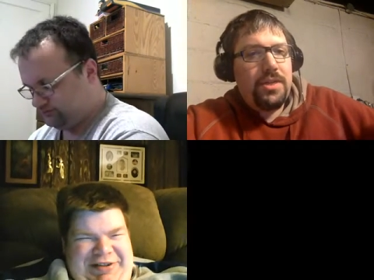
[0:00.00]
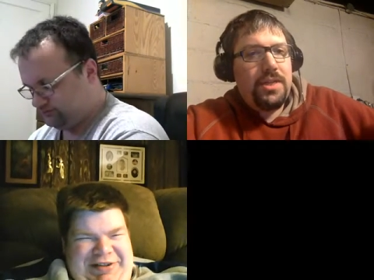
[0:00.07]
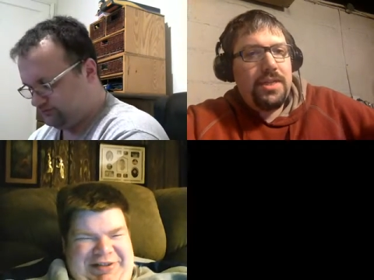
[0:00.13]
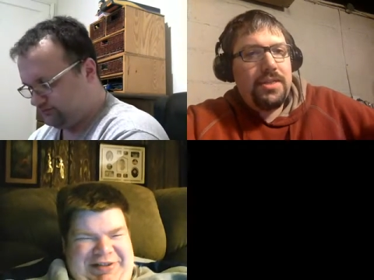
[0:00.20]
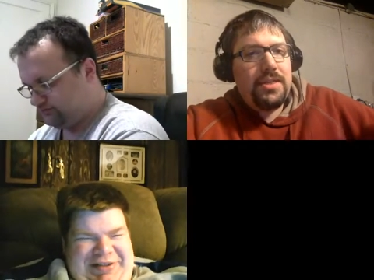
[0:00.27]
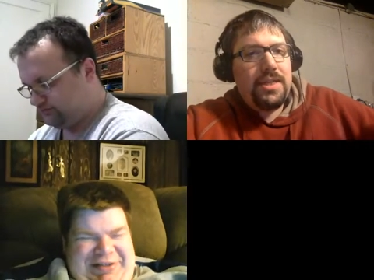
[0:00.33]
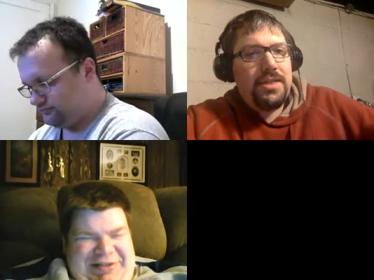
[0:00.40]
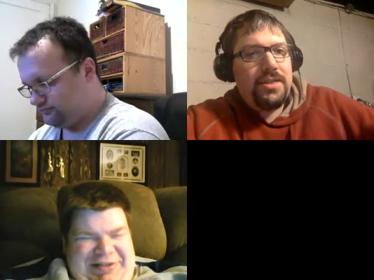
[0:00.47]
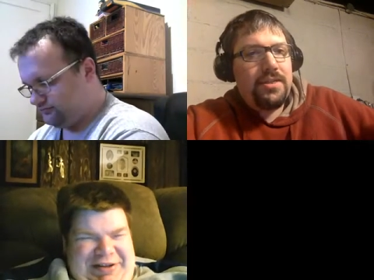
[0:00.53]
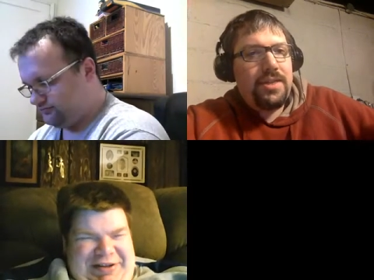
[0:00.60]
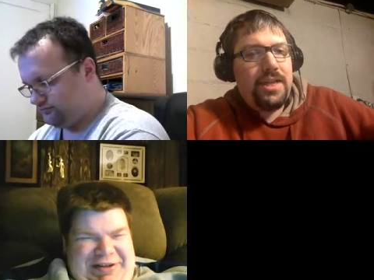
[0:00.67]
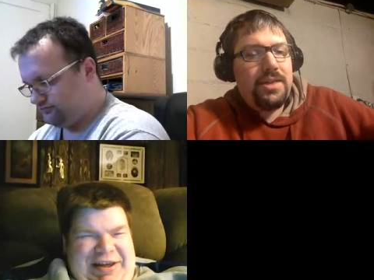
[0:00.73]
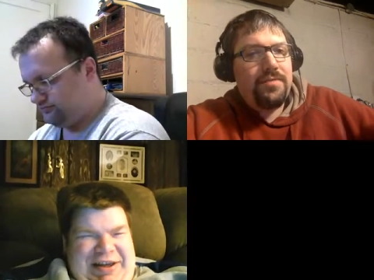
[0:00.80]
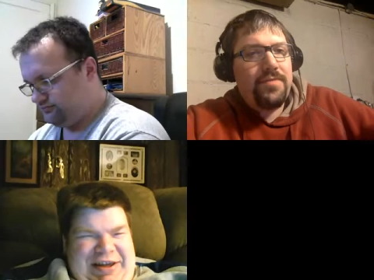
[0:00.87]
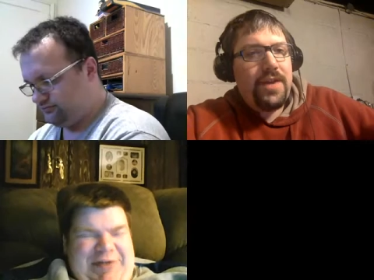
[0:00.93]
Speaker 1: that's that's
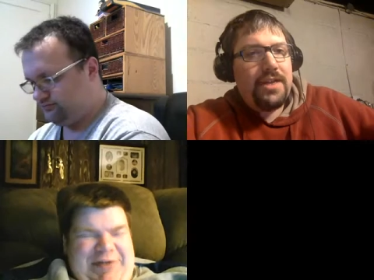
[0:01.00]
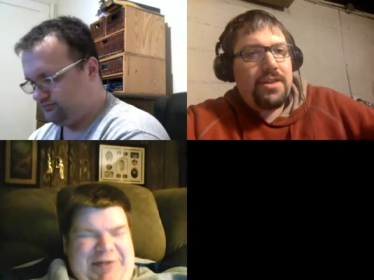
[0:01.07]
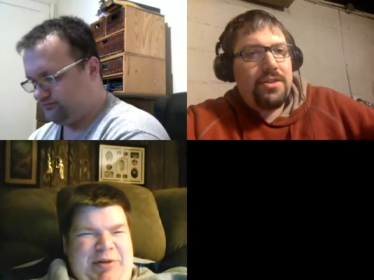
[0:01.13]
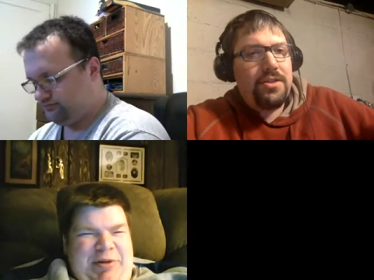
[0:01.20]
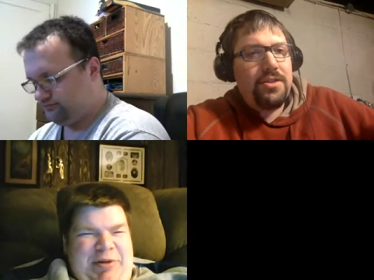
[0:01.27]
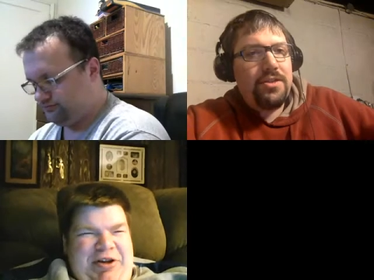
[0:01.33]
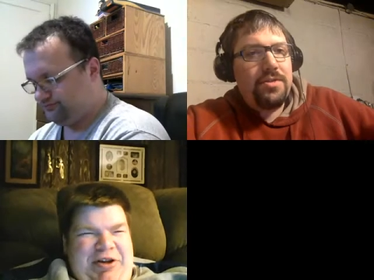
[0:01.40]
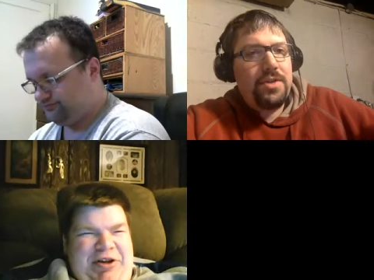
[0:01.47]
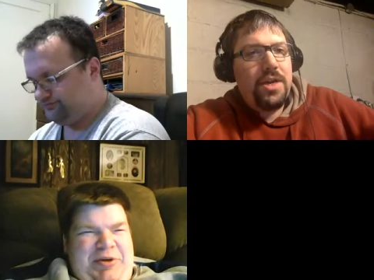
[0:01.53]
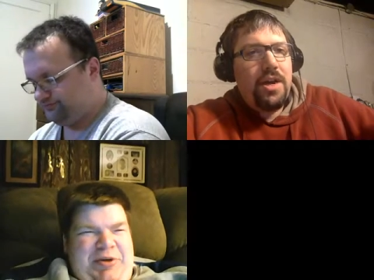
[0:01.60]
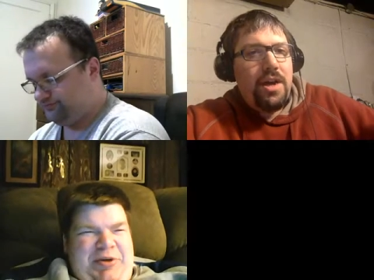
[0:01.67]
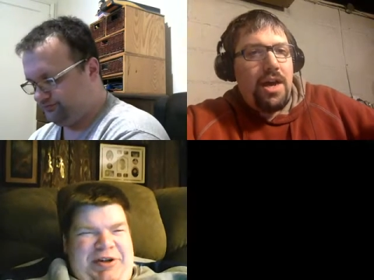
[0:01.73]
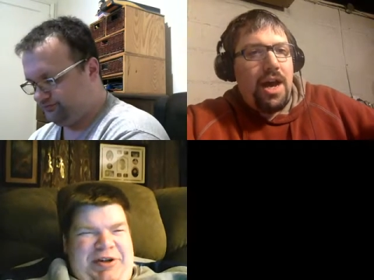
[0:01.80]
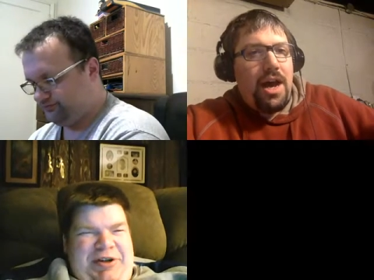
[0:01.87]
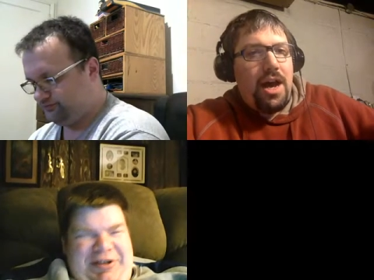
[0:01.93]
that's a factor too.
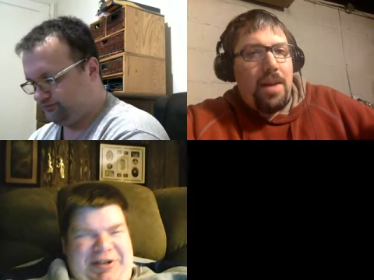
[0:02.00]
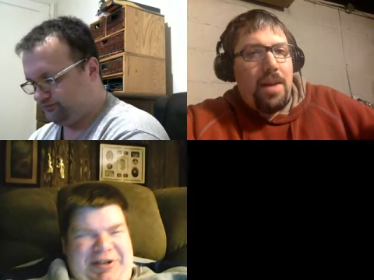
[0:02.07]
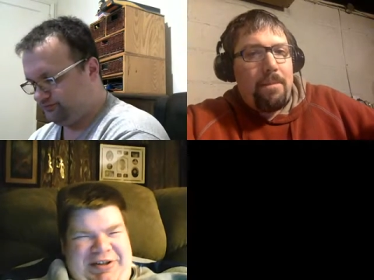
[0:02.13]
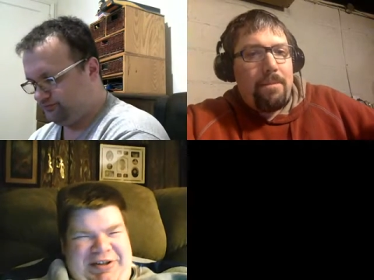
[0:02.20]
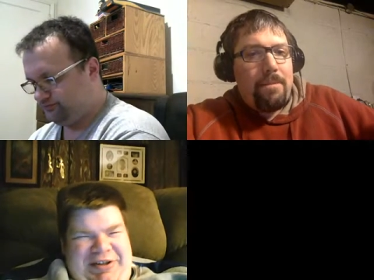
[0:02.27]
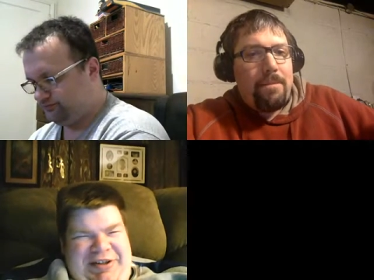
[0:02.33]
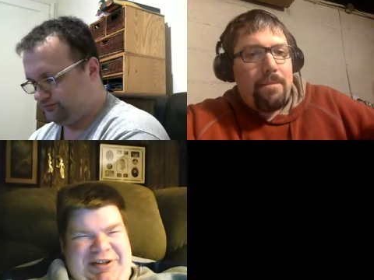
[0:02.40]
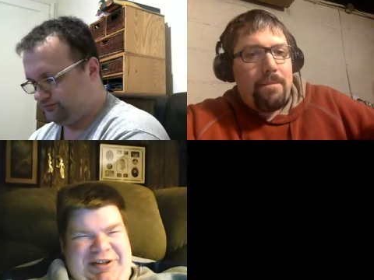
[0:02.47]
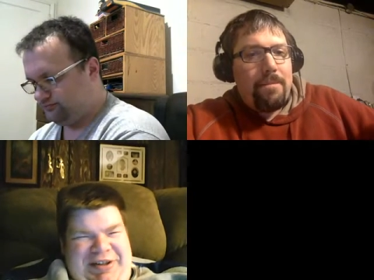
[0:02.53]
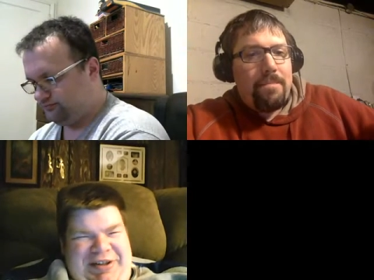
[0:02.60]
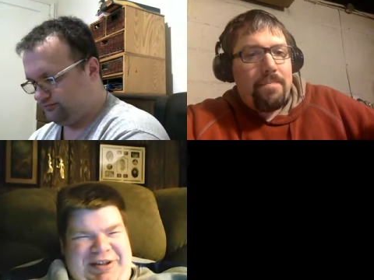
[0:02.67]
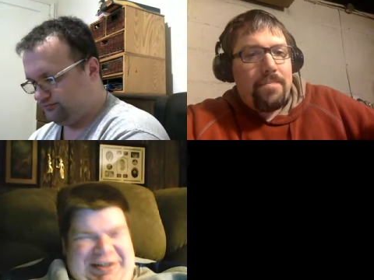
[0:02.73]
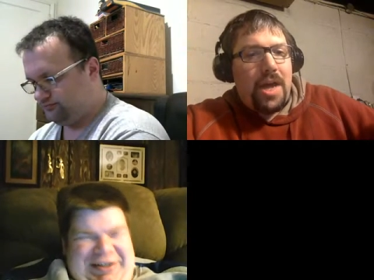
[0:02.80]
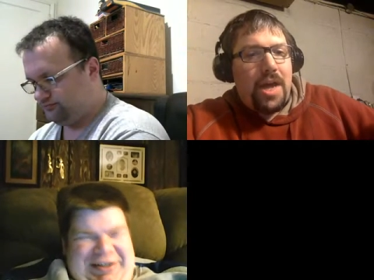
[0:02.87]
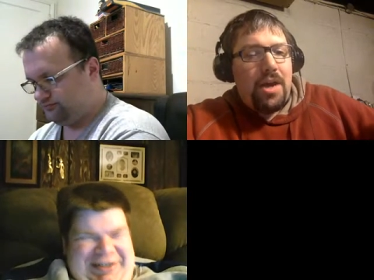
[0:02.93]
Um,
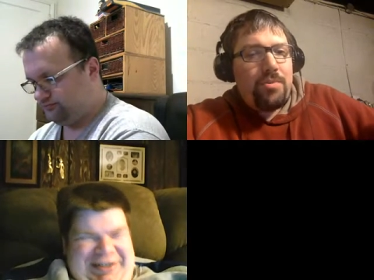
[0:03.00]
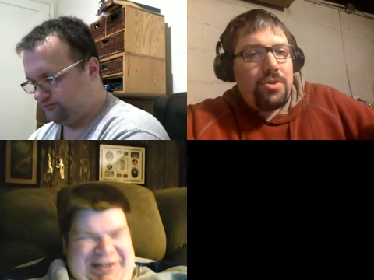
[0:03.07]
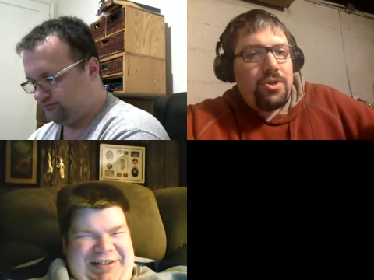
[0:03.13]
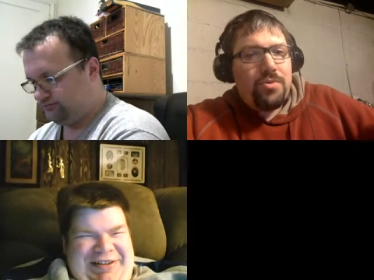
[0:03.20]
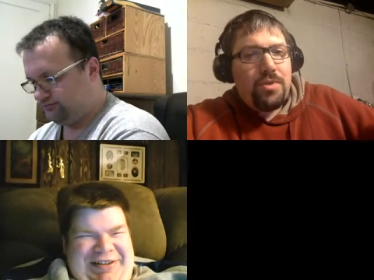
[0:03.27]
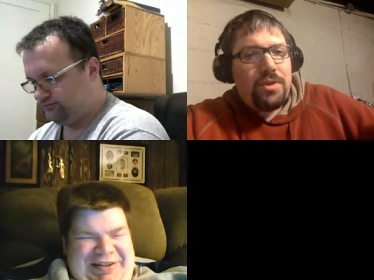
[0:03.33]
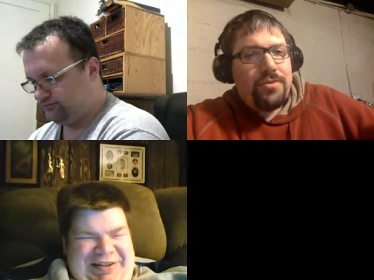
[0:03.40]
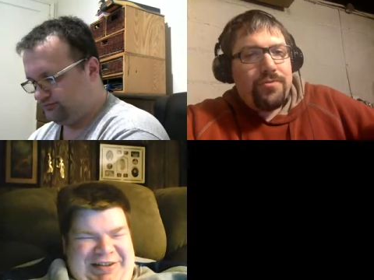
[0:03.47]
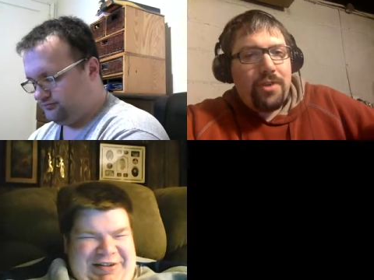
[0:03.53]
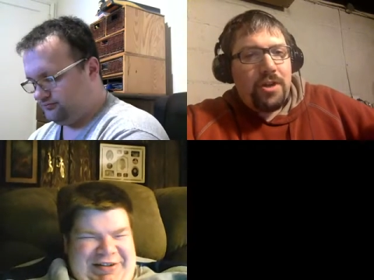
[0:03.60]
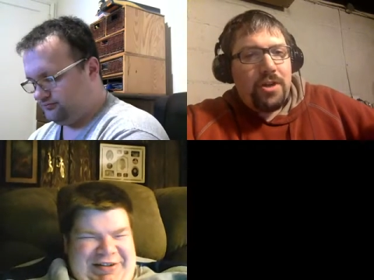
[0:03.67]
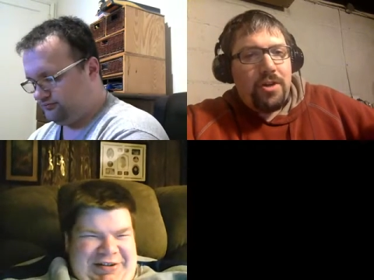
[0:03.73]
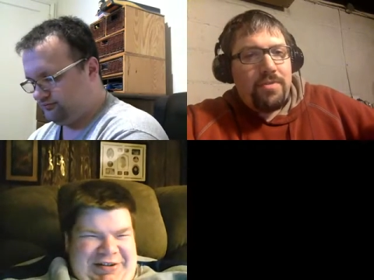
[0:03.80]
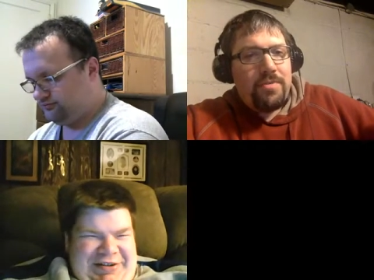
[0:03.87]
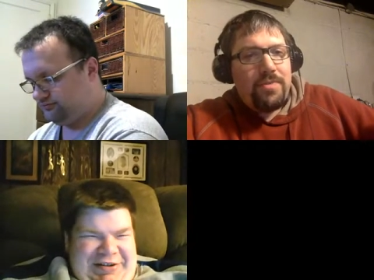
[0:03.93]
I hope just Ric Flair
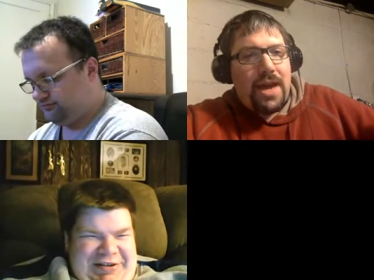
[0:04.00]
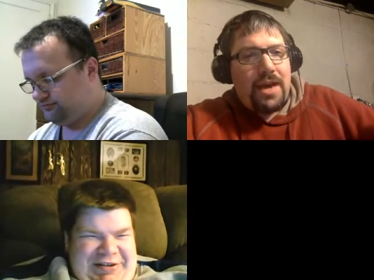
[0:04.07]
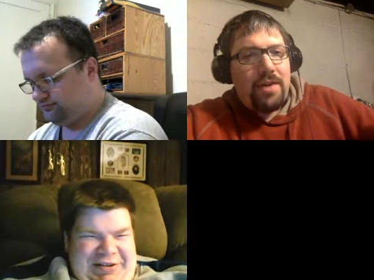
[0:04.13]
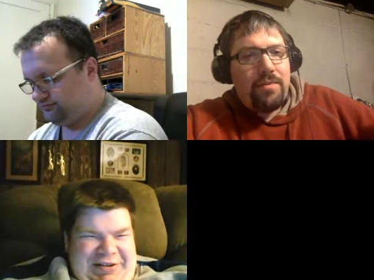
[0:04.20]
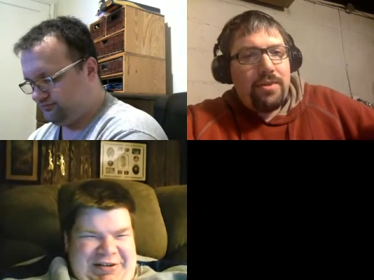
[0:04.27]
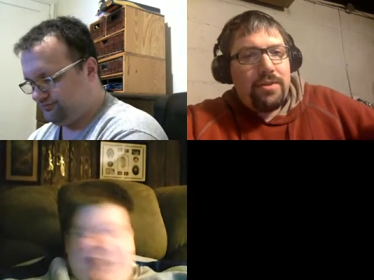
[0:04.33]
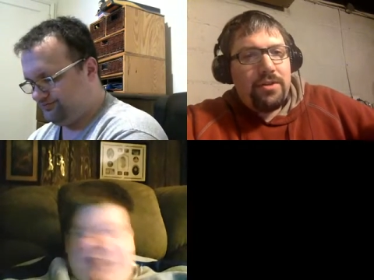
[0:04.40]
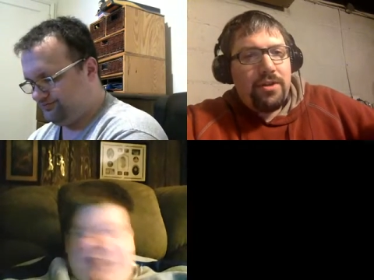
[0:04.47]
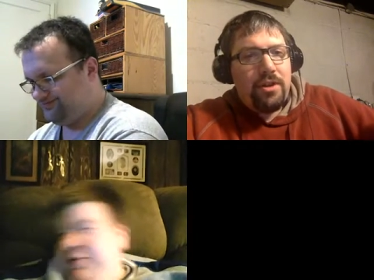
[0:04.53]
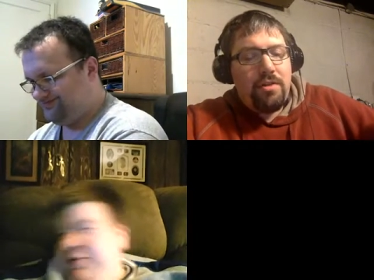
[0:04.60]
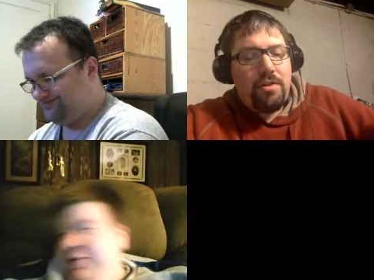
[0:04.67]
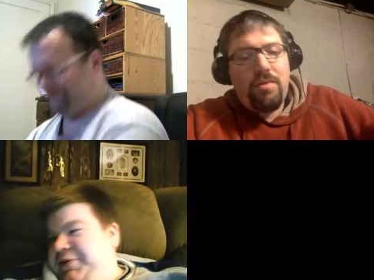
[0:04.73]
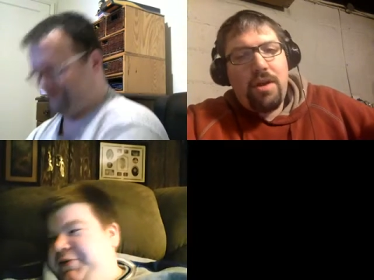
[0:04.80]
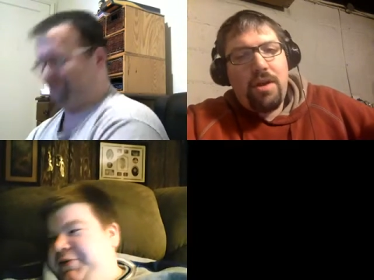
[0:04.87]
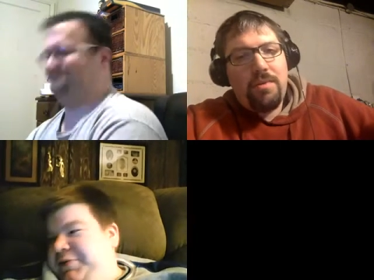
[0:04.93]
comes back and wins it all.
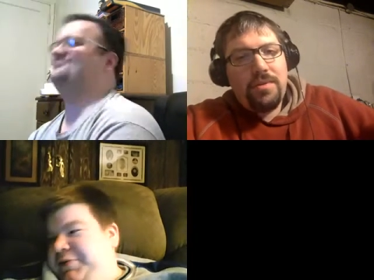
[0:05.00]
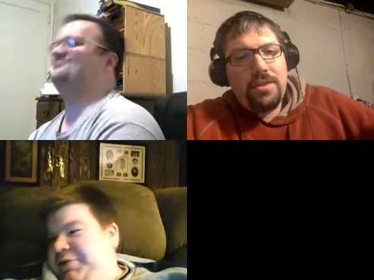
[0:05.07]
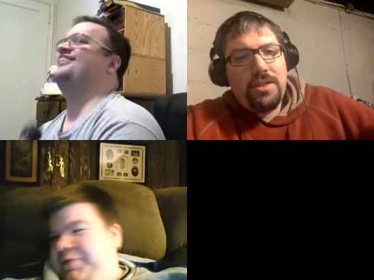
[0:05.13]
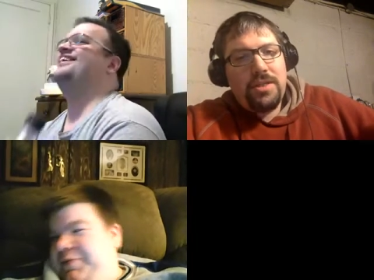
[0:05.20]
Well, since